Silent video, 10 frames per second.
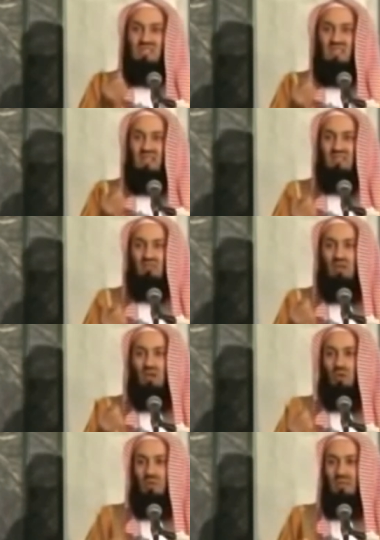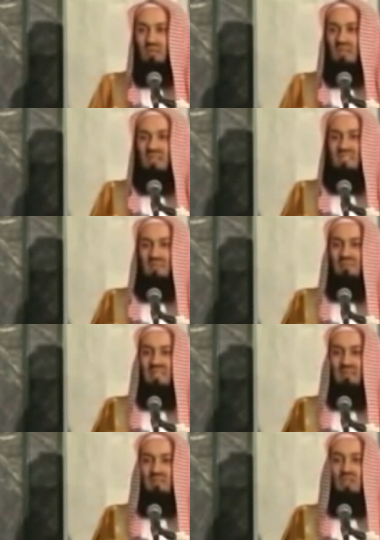that is granted to our women. And
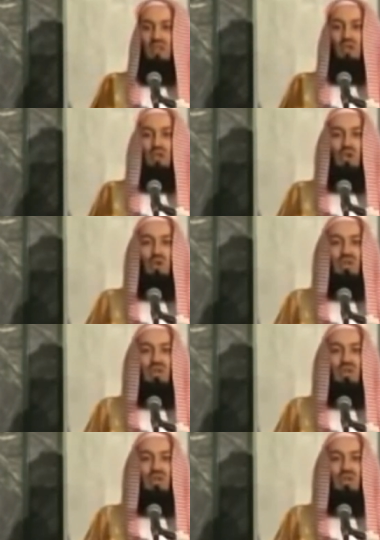sometimes not